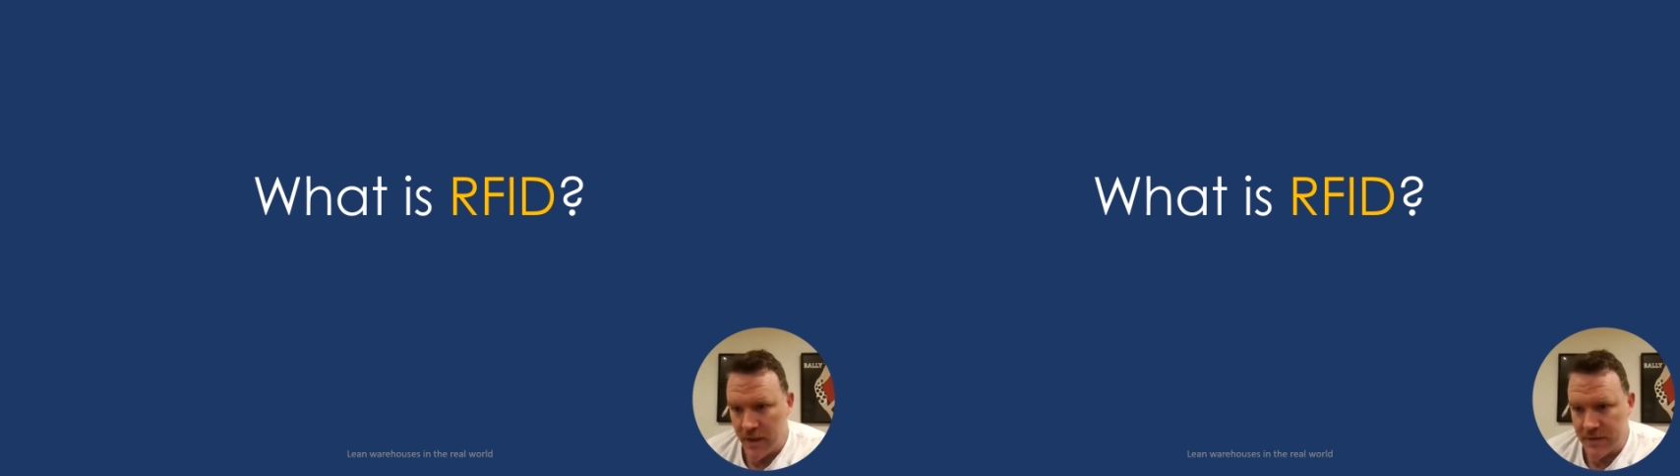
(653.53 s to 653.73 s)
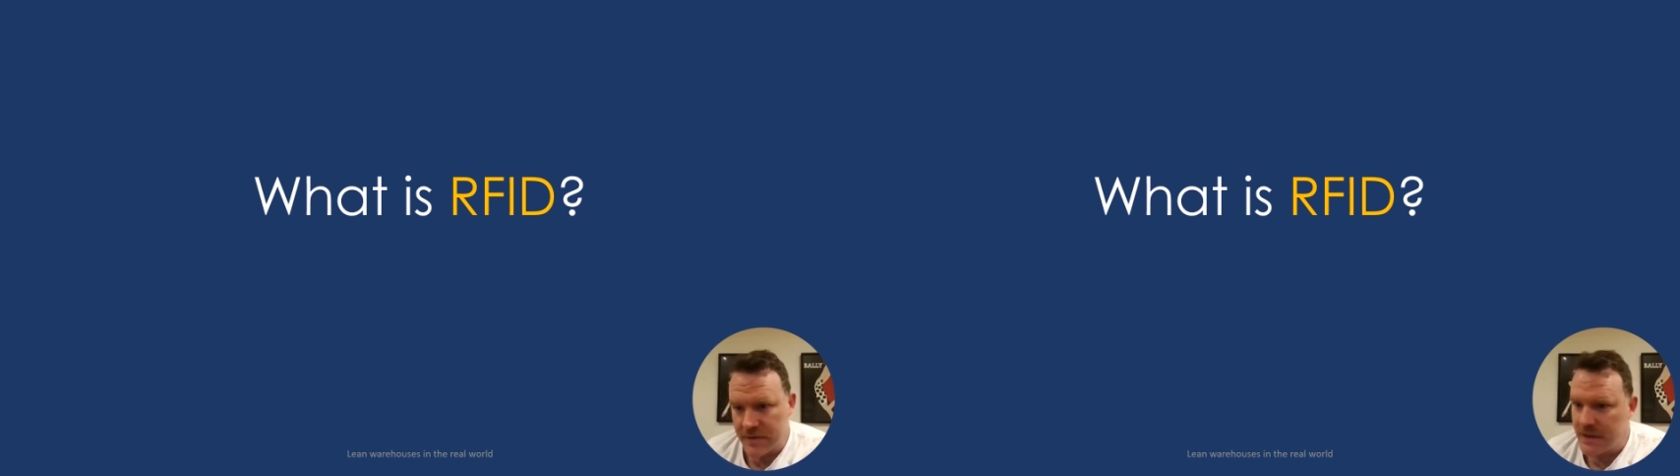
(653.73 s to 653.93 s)

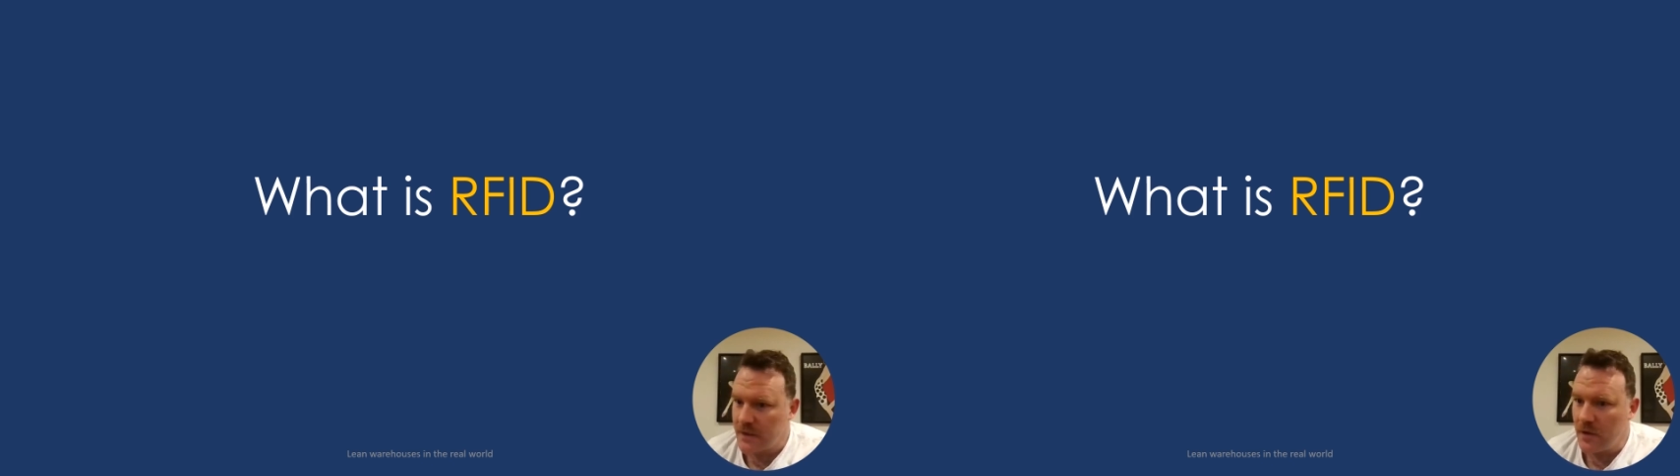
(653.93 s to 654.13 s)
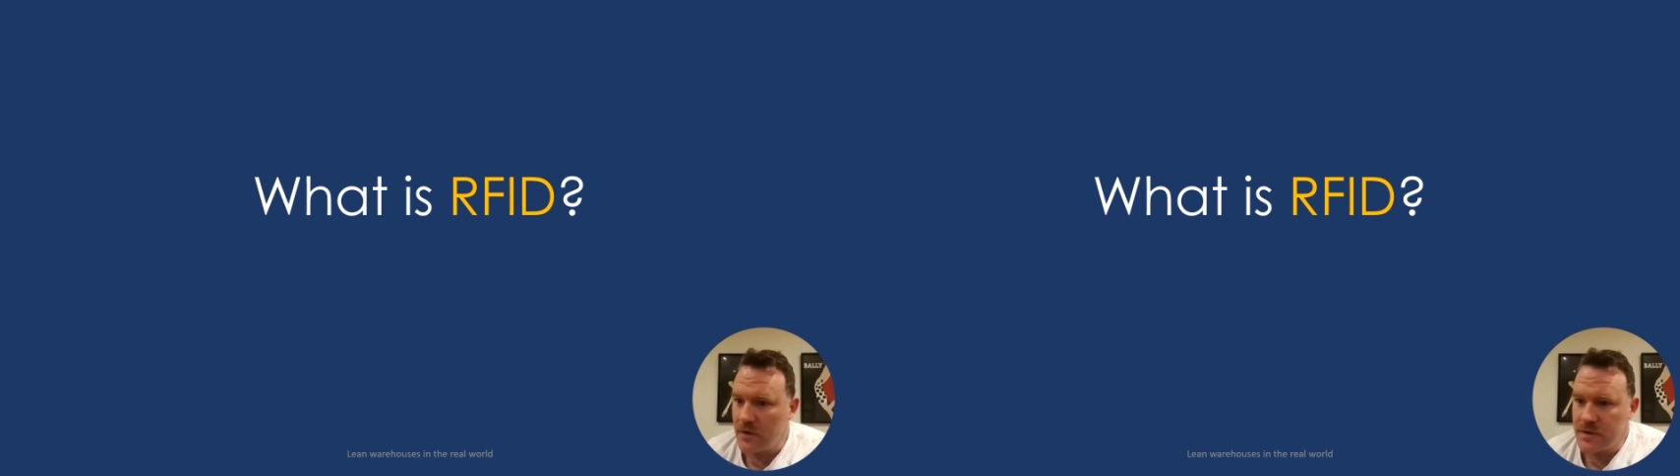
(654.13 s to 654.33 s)
is a
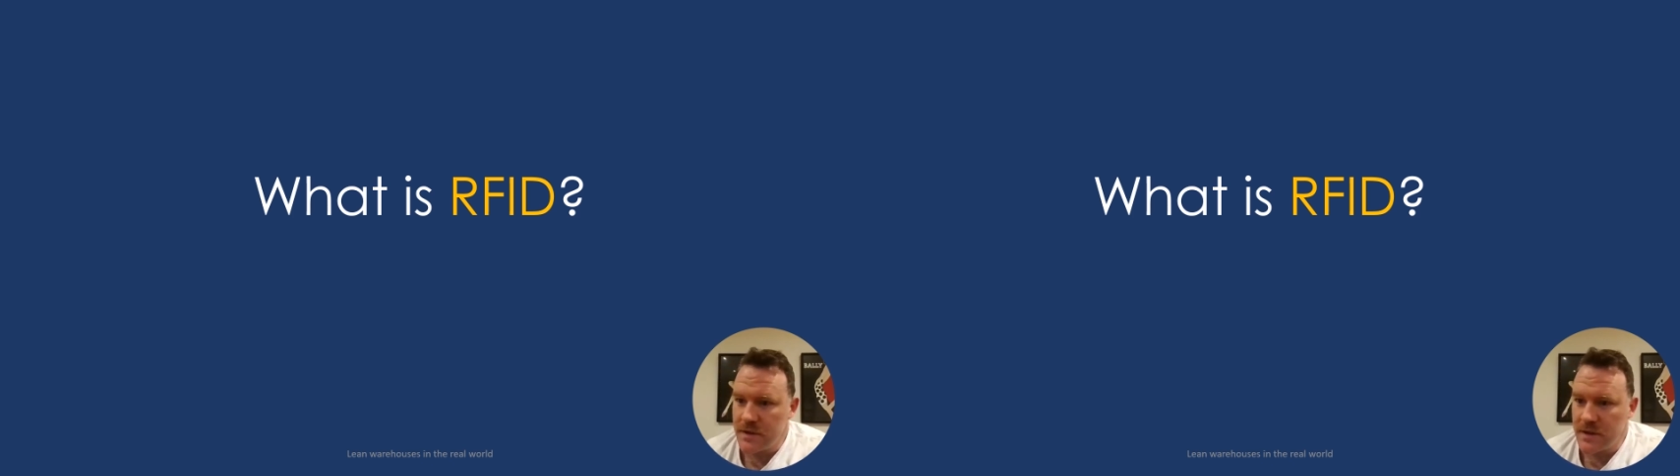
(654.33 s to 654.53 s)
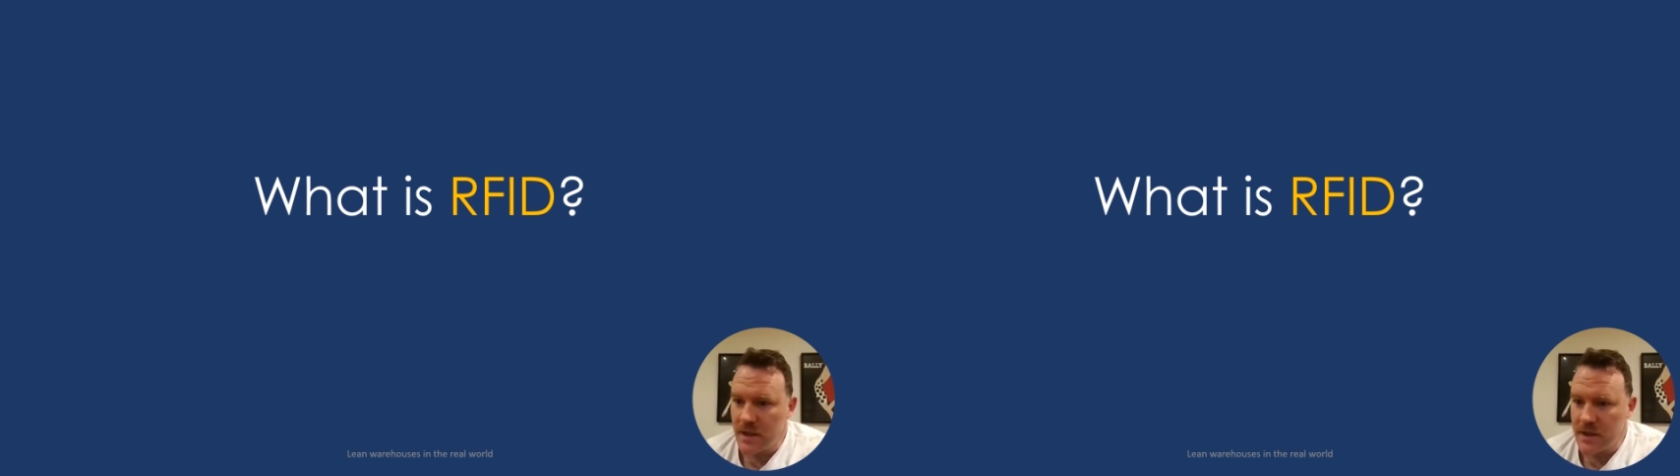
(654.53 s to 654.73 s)

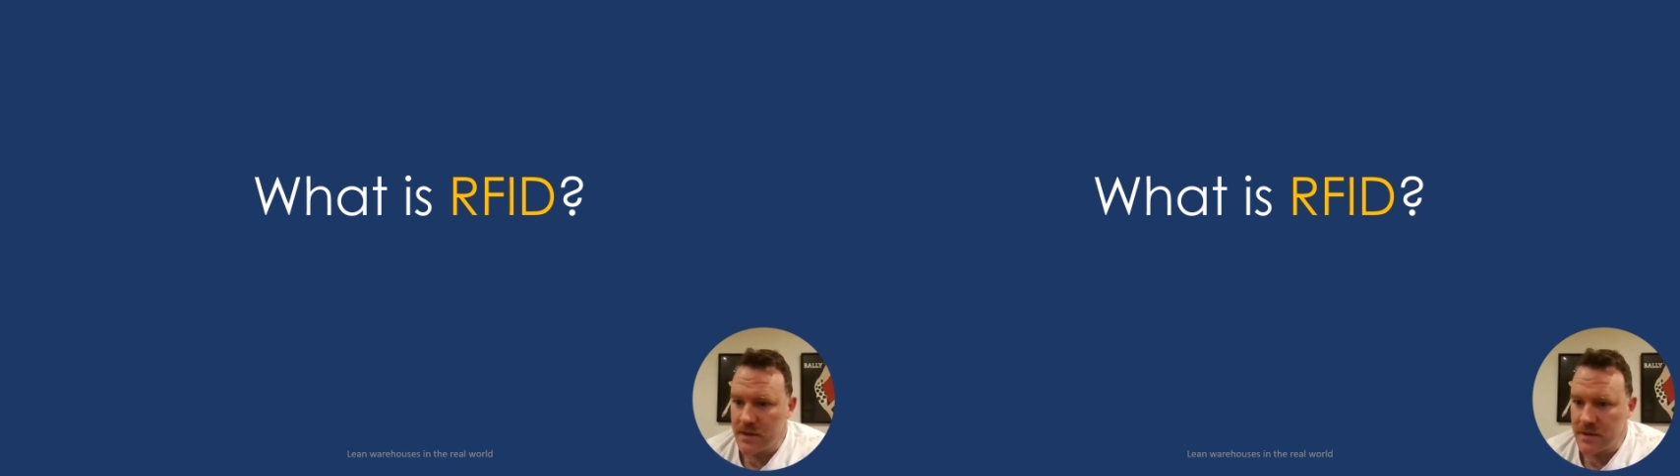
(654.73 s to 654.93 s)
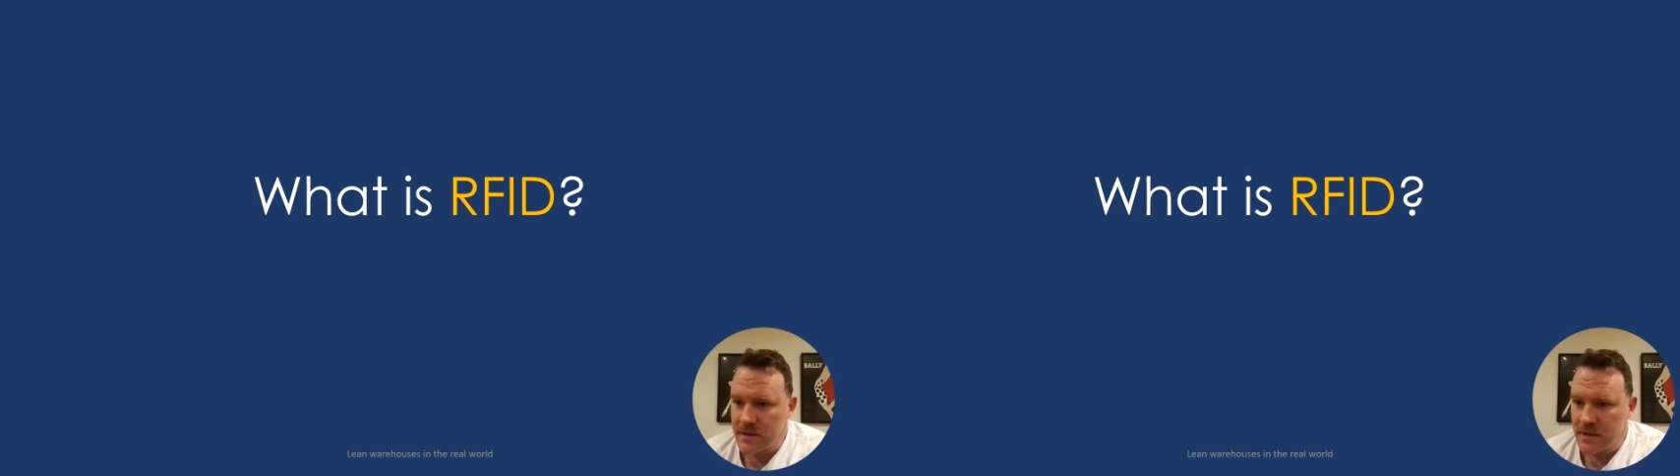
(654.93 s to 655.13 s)
technology
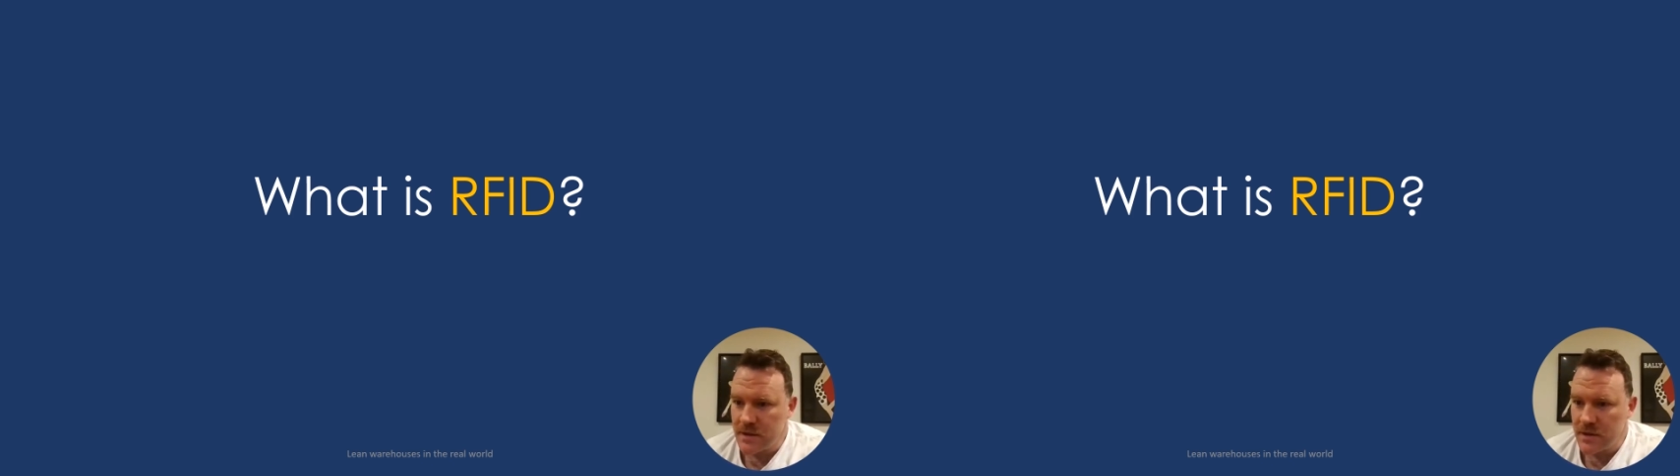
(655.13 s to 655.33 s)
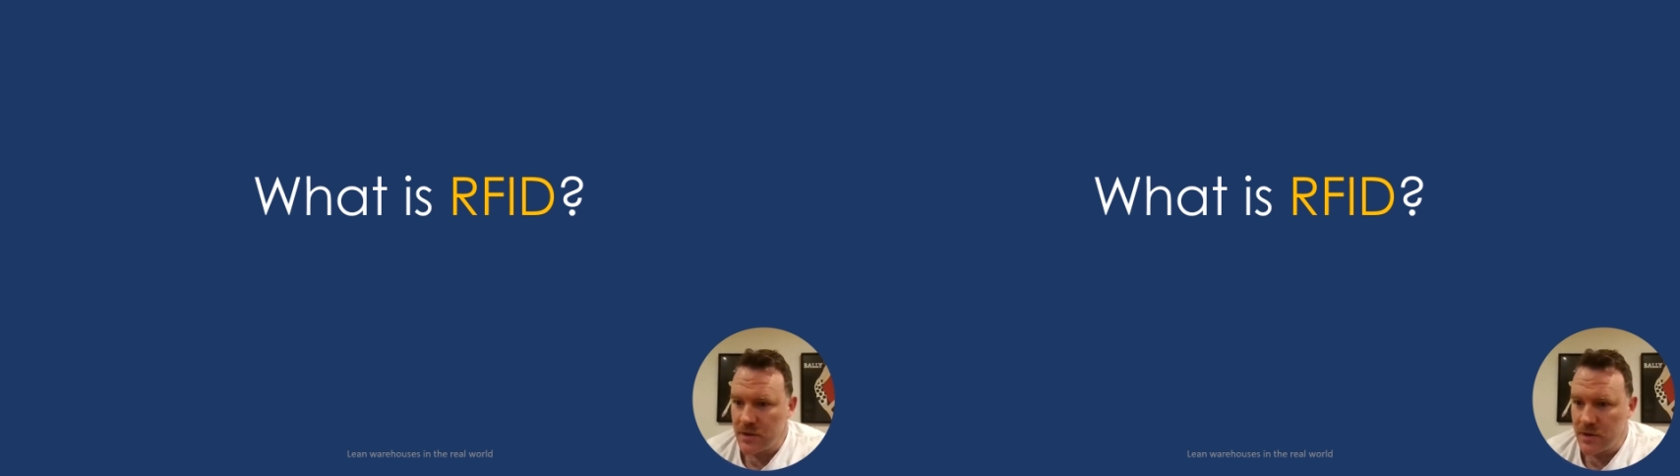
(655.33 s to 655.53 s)

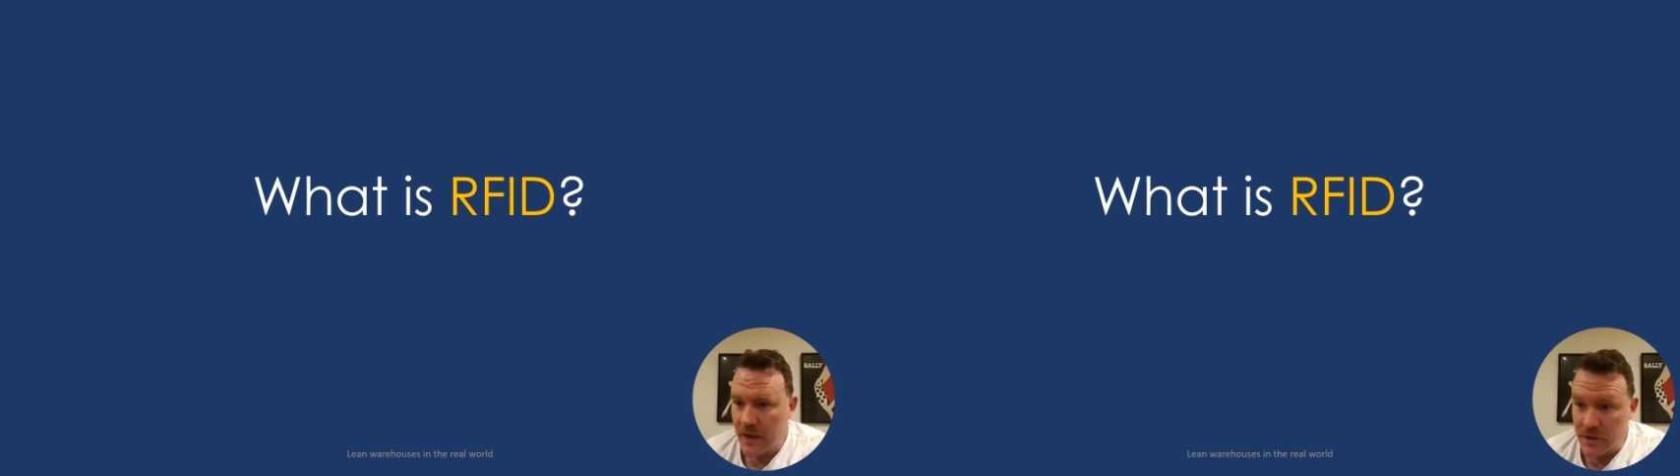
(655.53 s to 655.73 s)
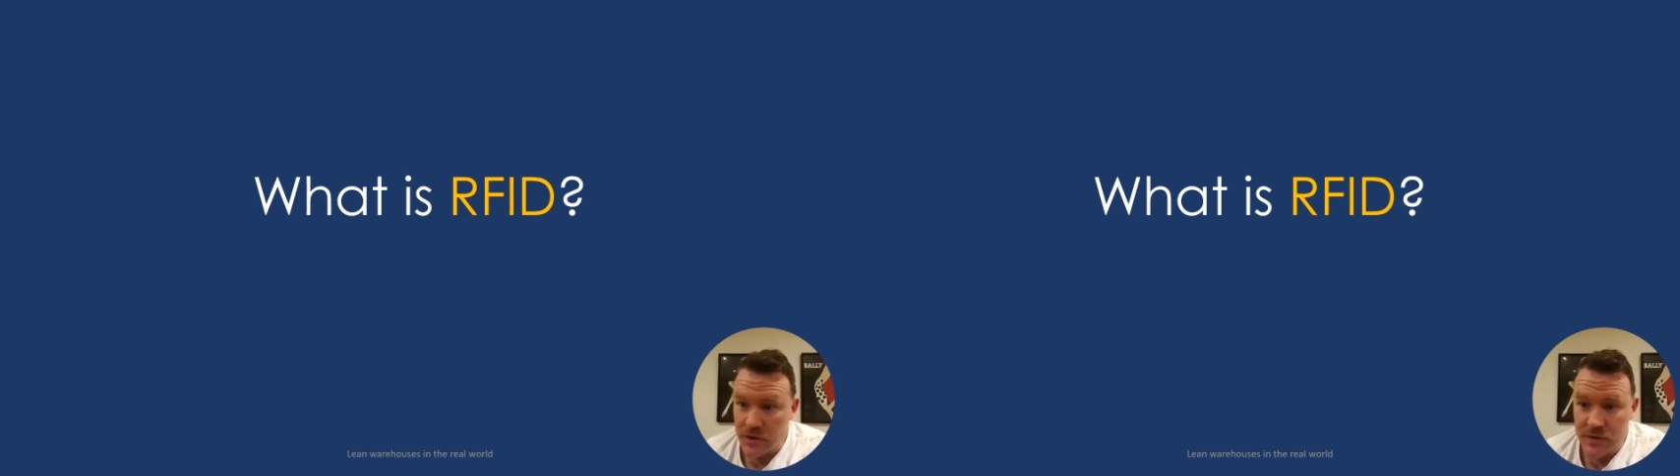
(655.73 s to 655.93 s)
that